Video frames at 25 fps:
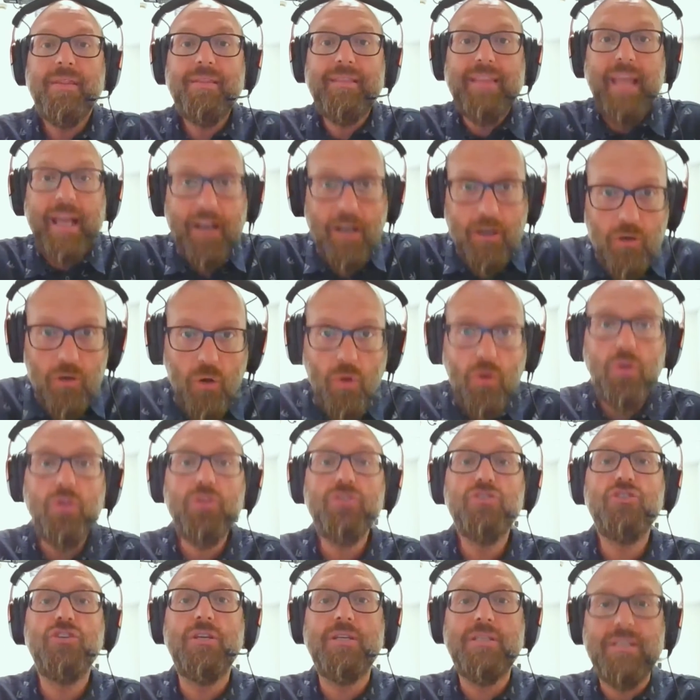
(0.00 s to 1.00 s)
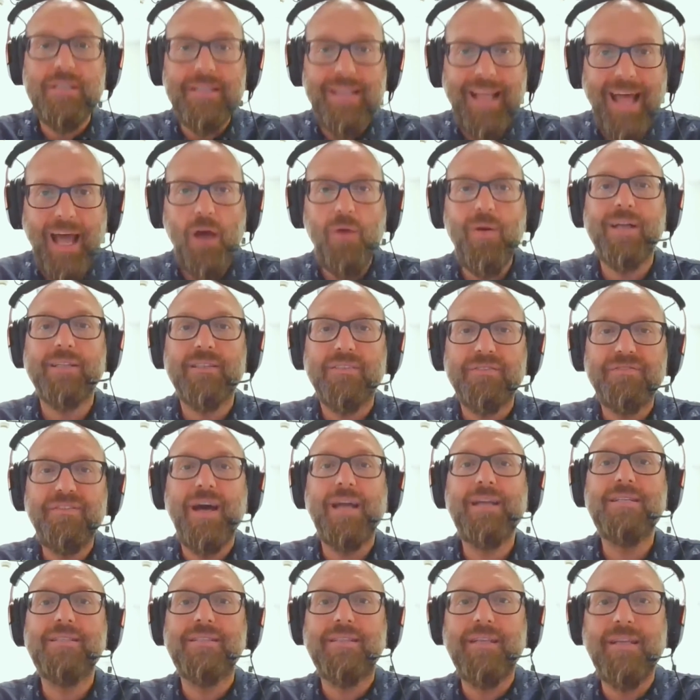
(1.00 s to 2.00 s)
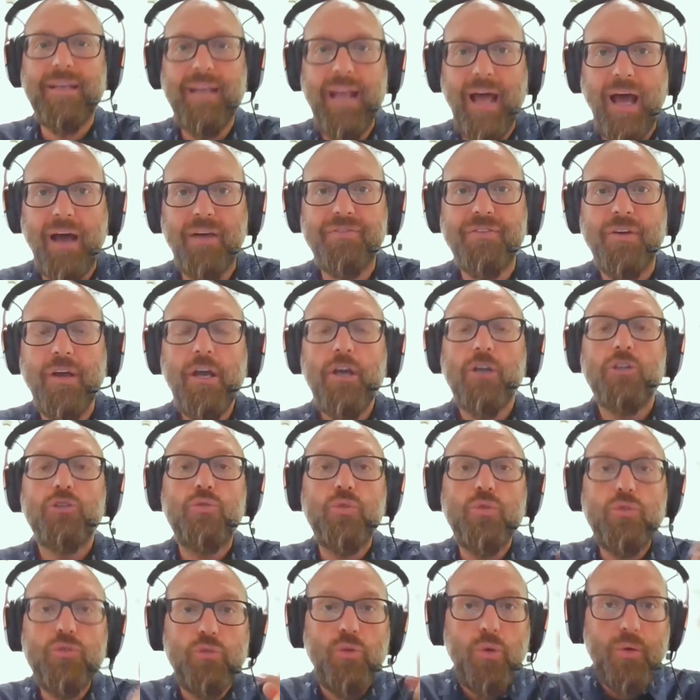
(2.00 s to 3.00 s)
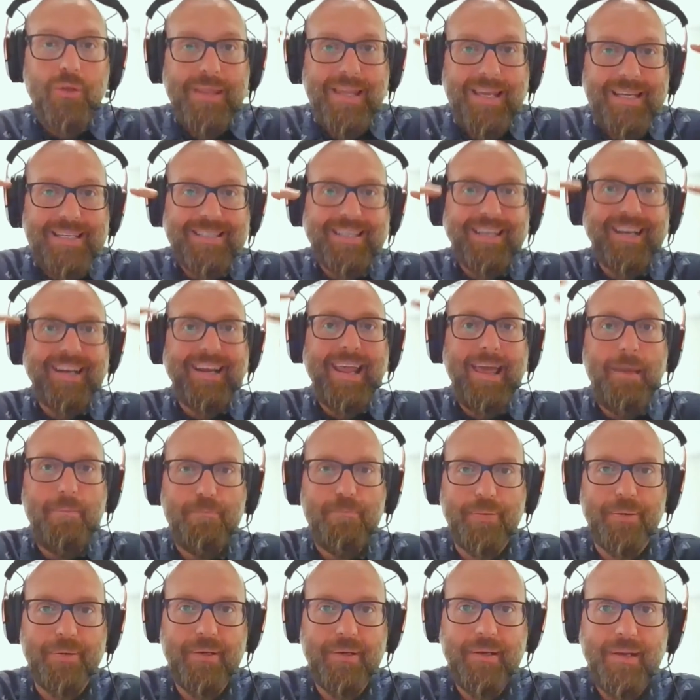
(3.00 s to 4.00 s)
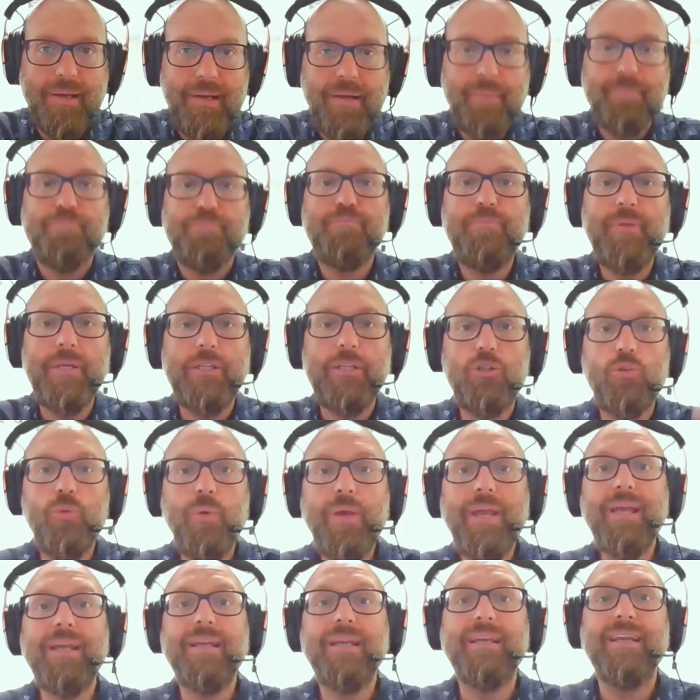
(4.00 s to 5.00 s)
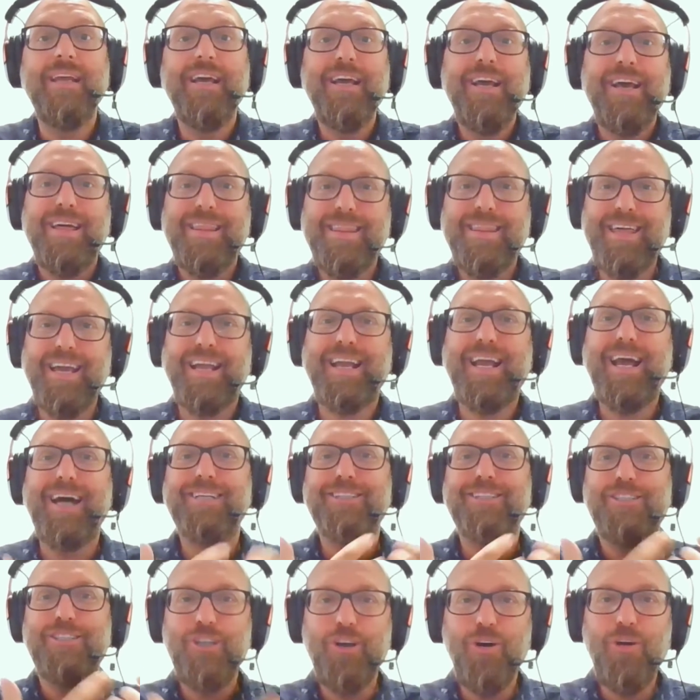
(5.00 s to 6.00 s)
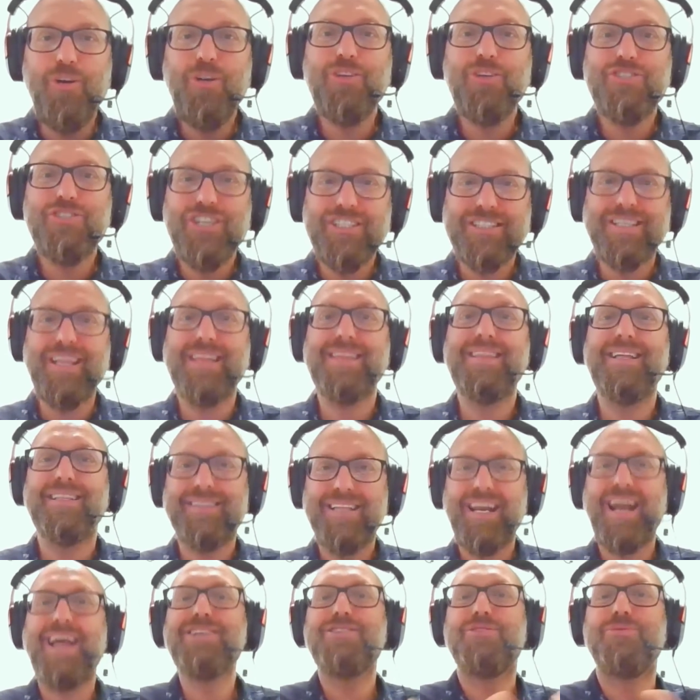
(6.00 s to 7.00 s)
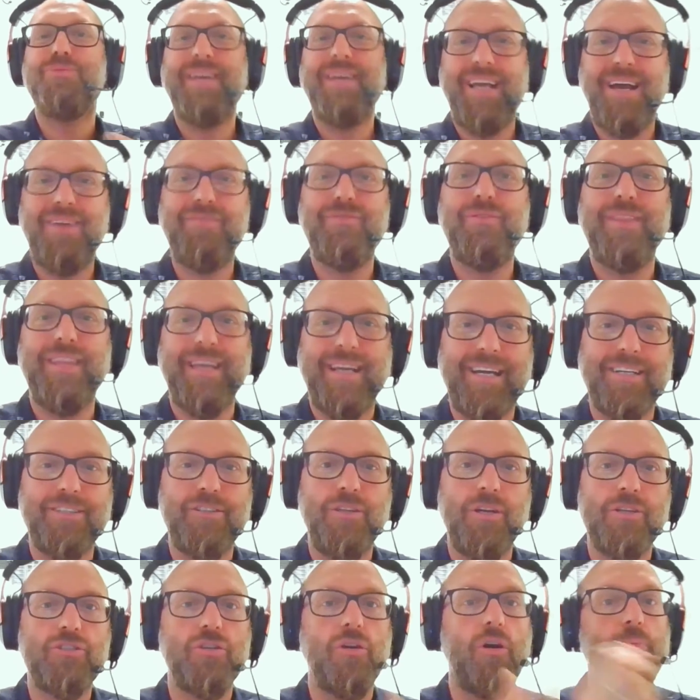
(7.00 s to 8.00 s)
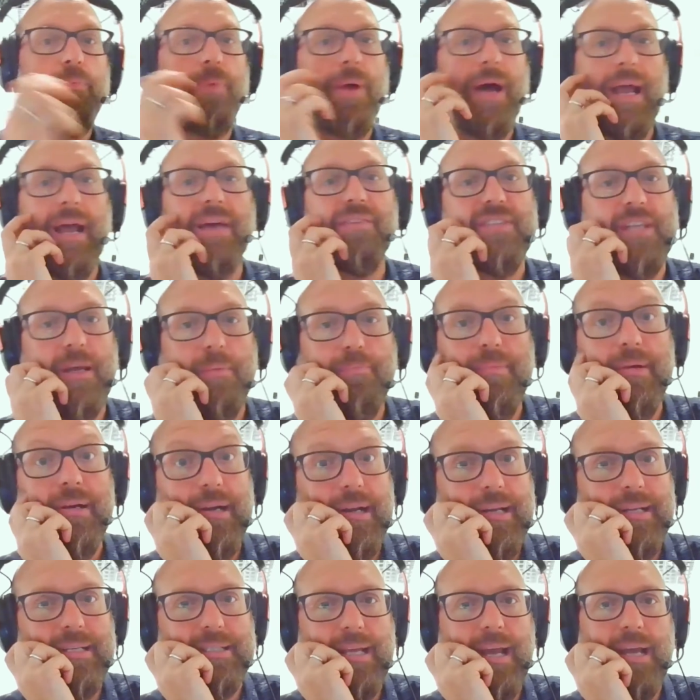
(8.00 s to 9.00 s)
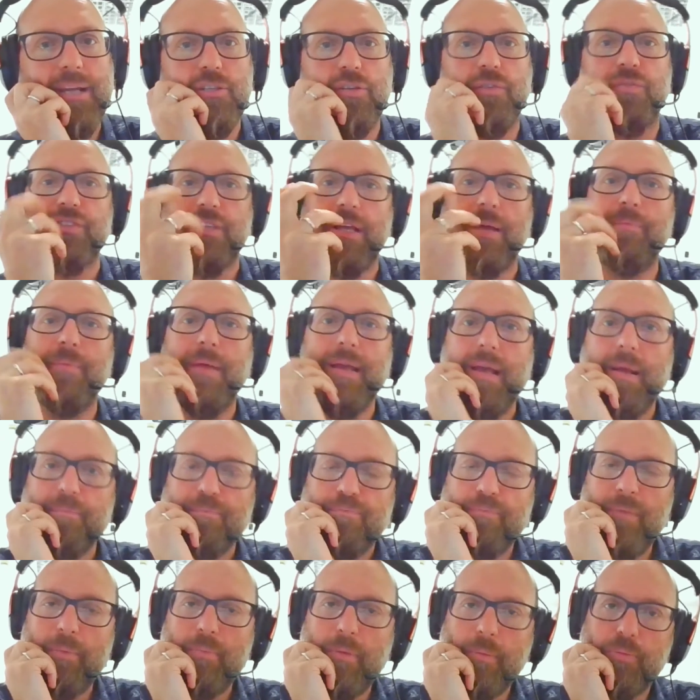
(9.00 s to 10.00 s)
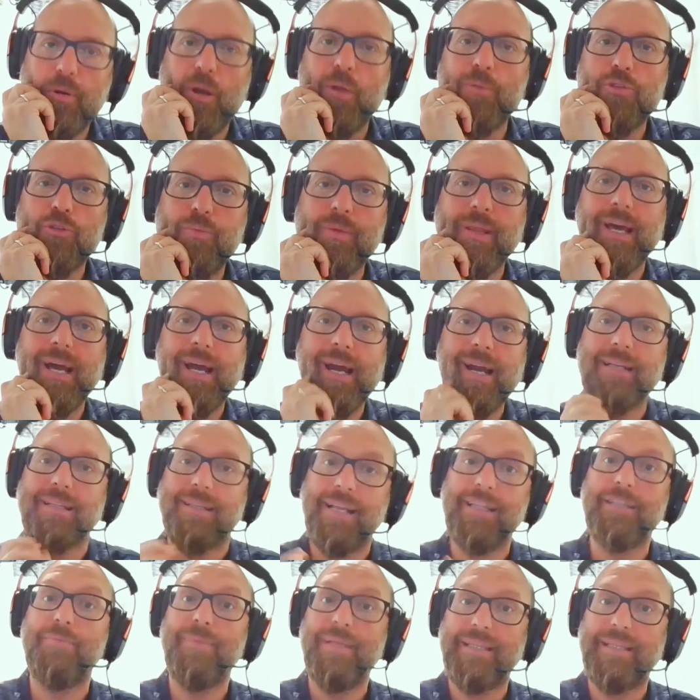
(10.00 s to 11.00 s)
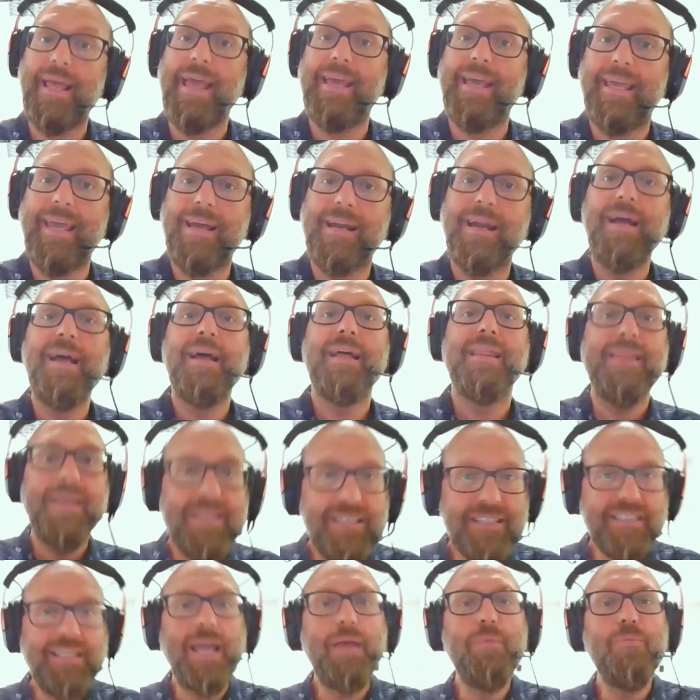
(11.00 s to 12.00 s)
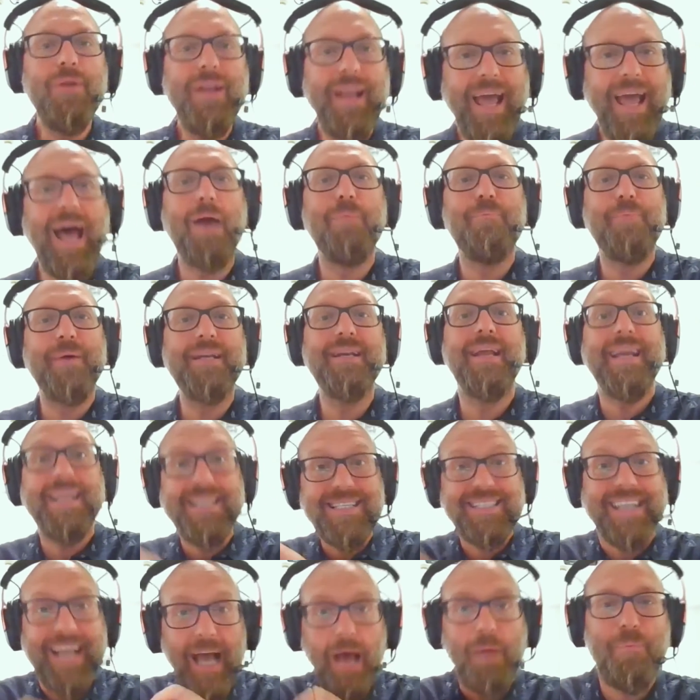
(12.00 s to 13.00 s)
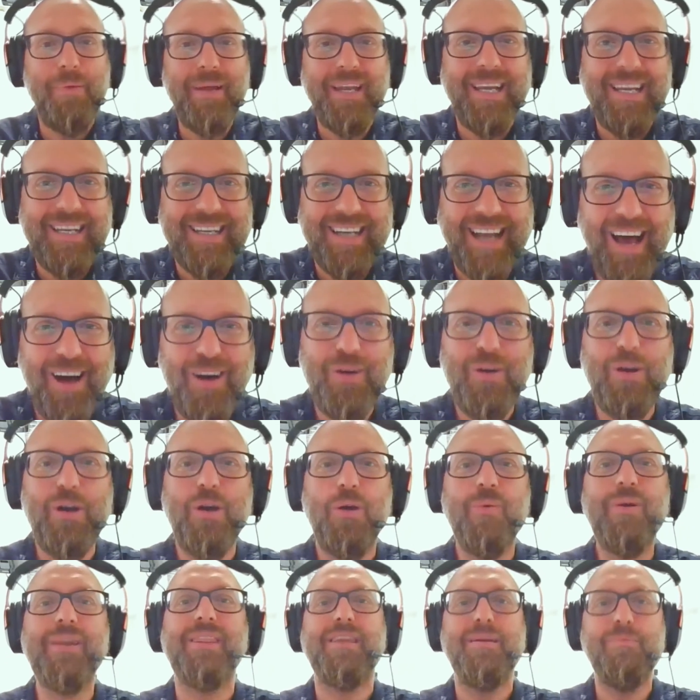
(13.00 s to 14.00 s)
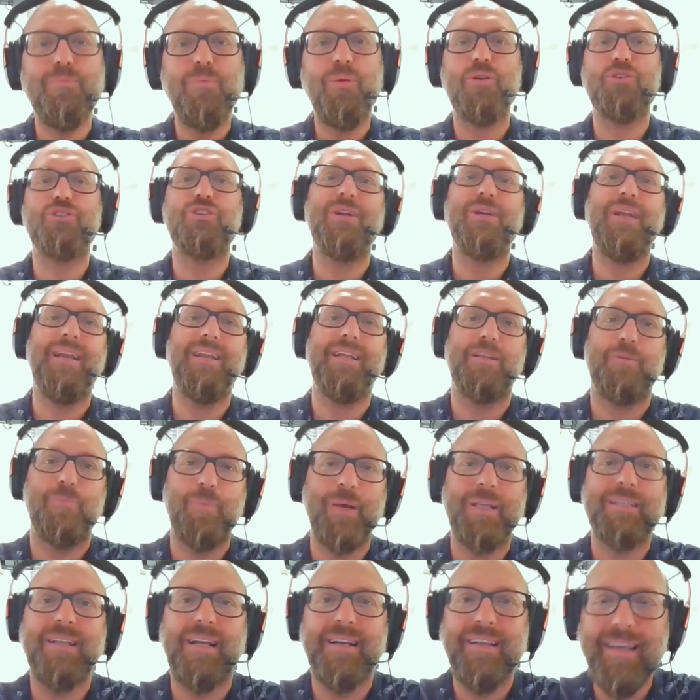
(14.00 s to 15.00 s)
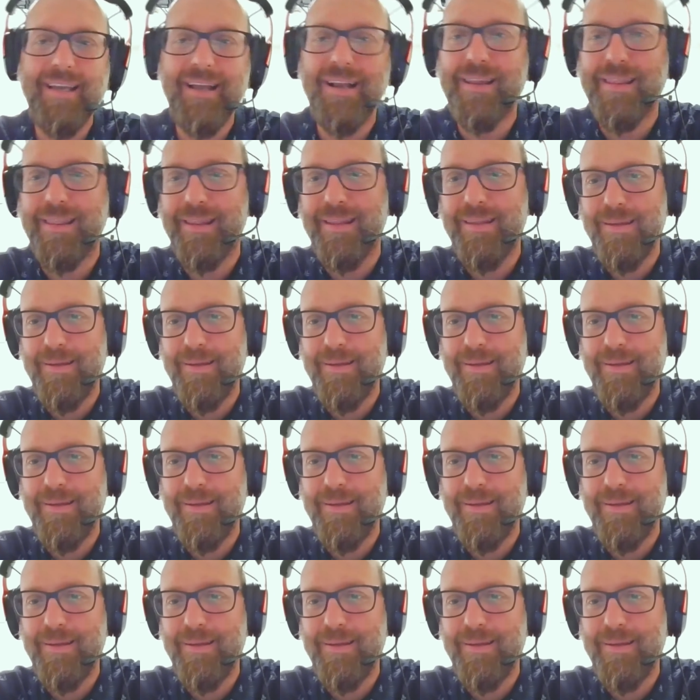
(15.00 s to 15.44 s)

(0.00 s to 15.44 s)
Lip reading: Technology is now advanced enough to do this leap between the cardiologist and the trust we have with the cardiologist. Oh, I have some early signs of some maybe problems with the heart. Let me take care. The same will happen. It's happening now with emotional and mental health.